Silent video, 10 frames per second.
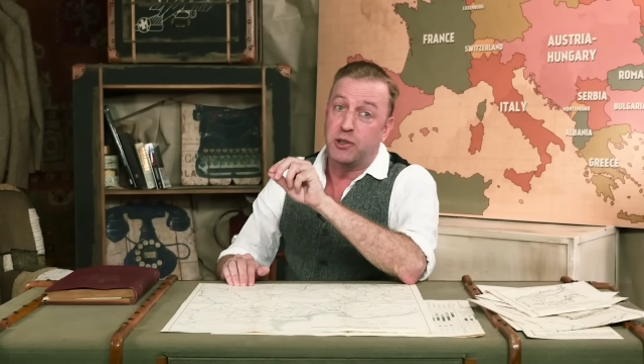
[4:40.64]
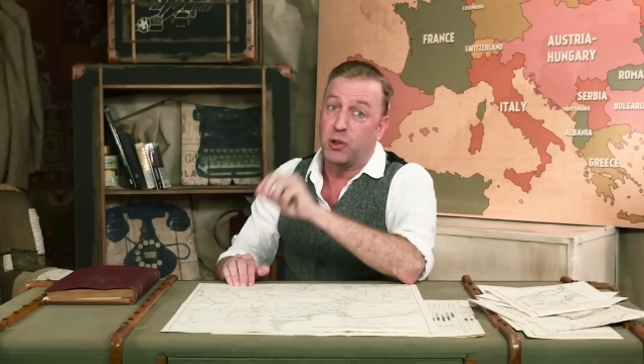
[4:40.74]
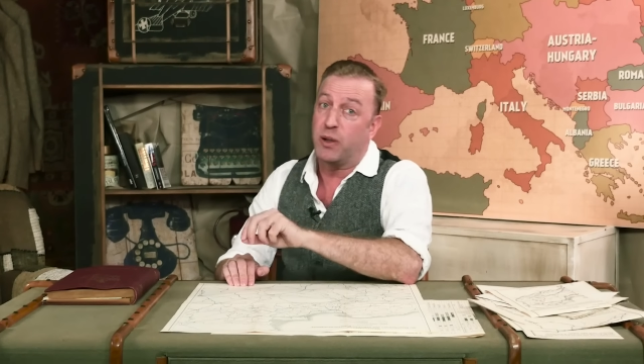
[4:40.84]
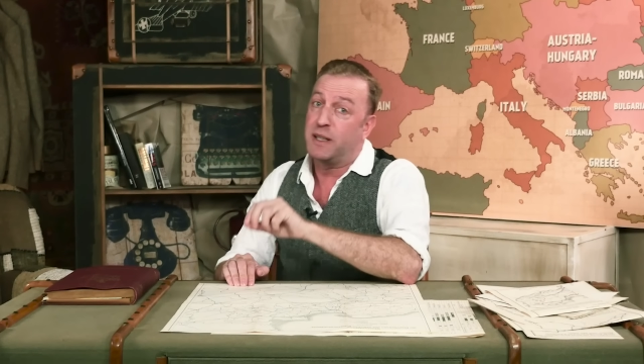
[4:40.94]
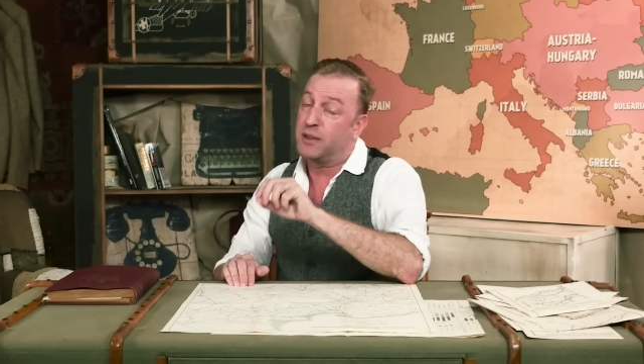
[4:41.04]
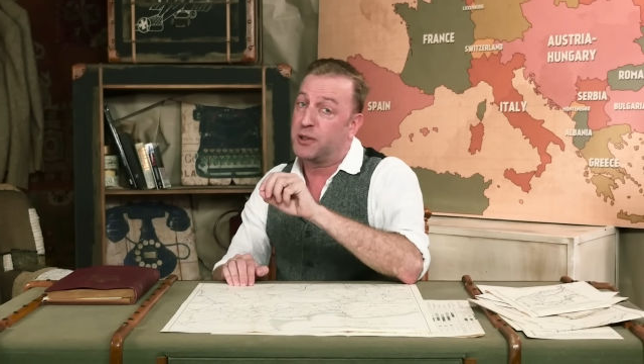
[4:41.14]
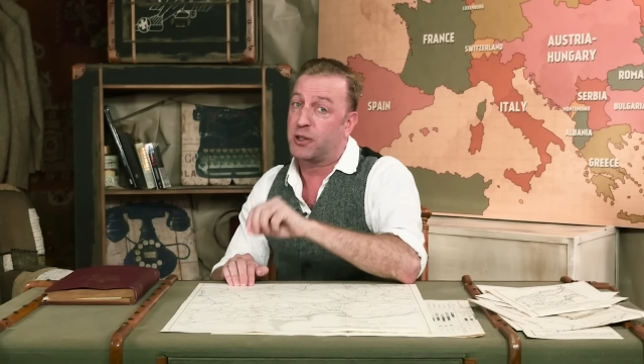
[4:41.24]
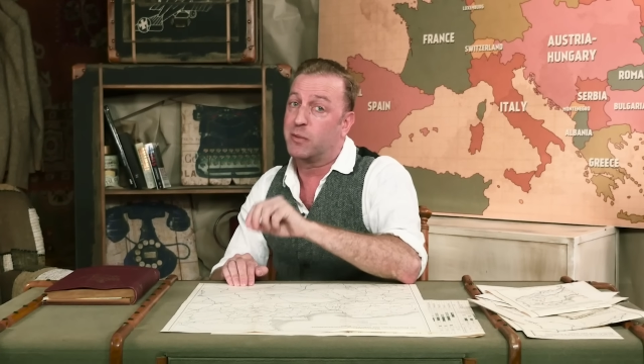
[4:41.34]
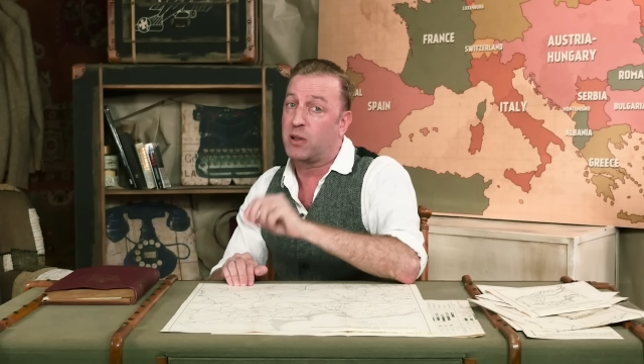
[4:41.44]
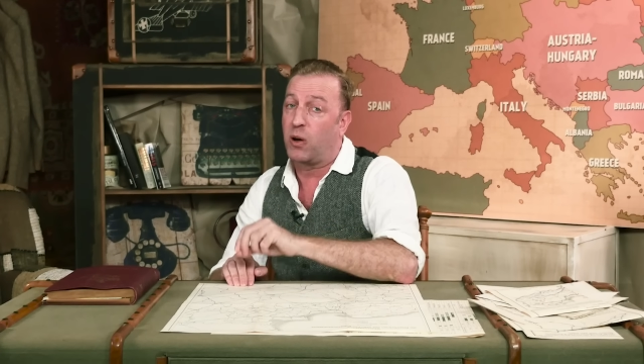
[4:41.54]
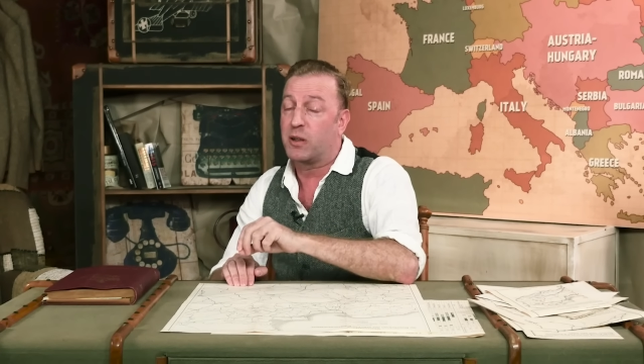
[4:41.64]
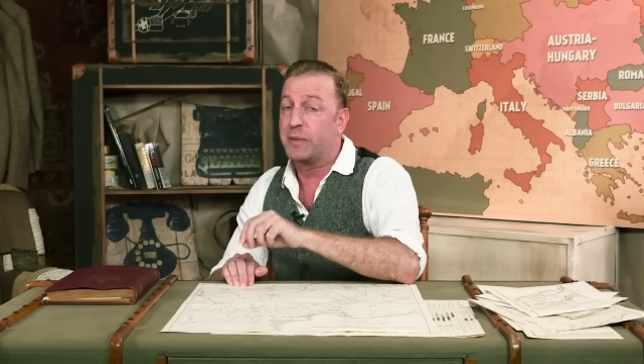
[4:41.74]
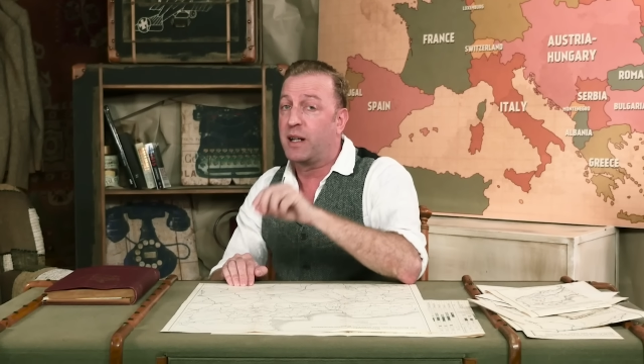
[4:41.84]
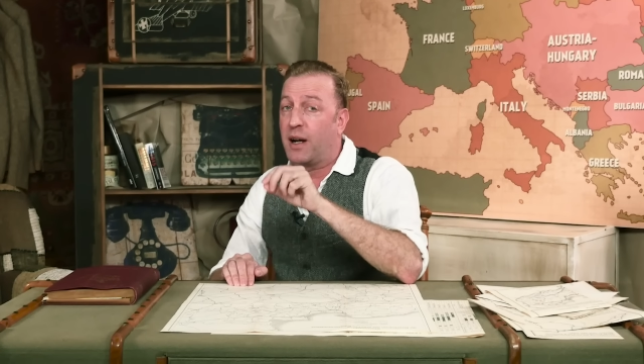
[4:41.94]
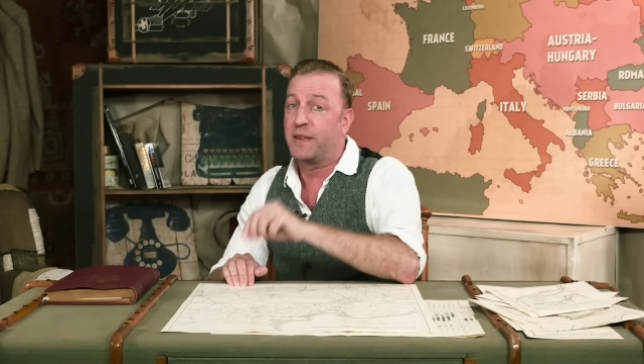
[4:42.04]
joining the German
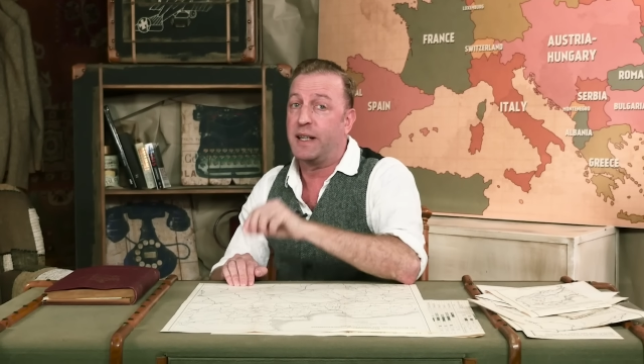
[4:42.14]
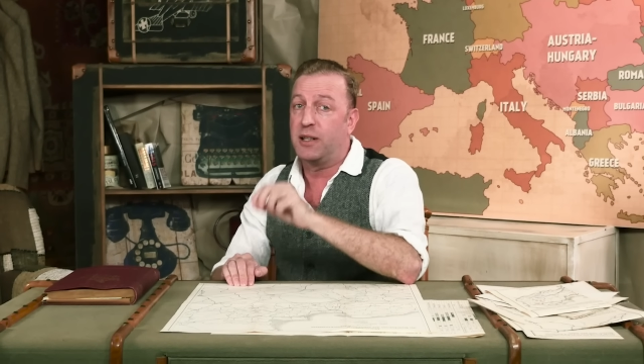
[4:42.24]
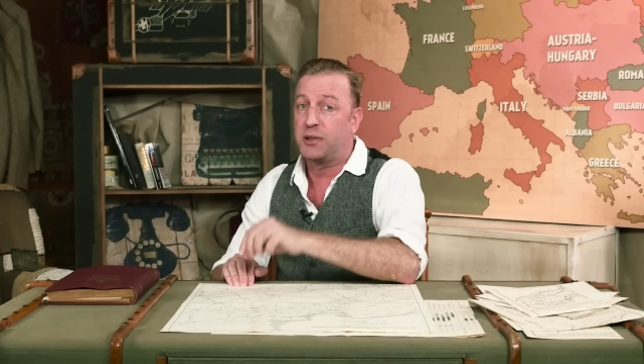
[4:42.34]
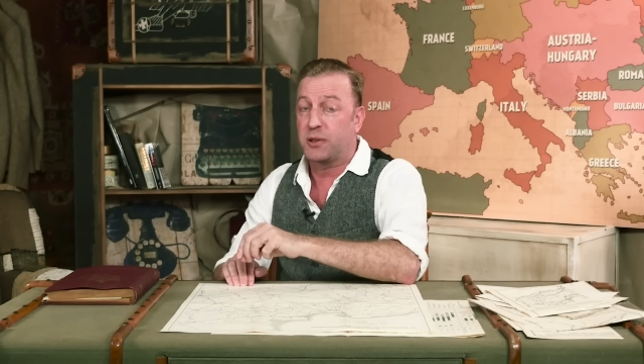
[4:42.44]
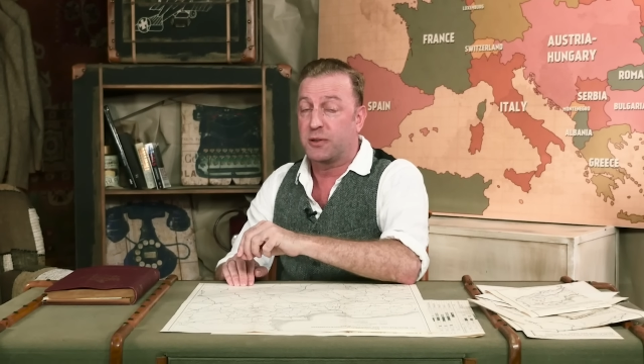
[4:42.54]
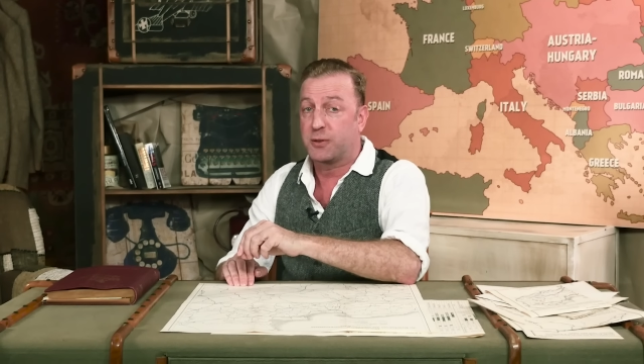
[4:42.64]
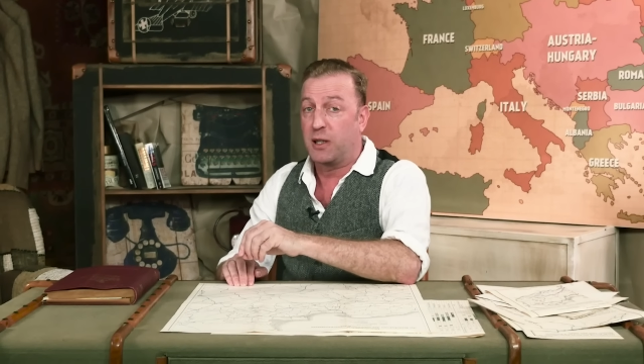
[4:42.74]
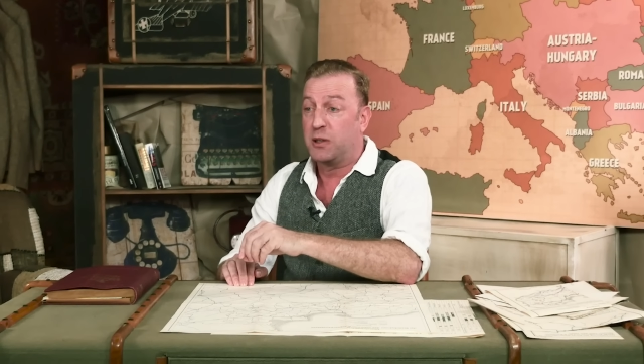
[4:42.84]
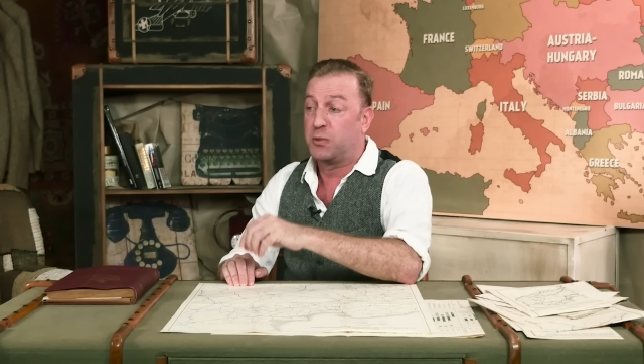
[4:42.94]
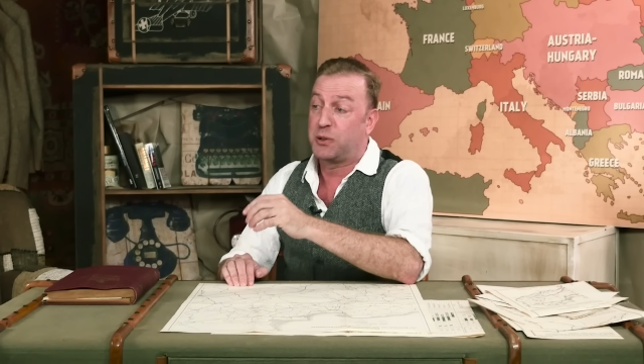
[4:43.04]
army on the Eastern Front,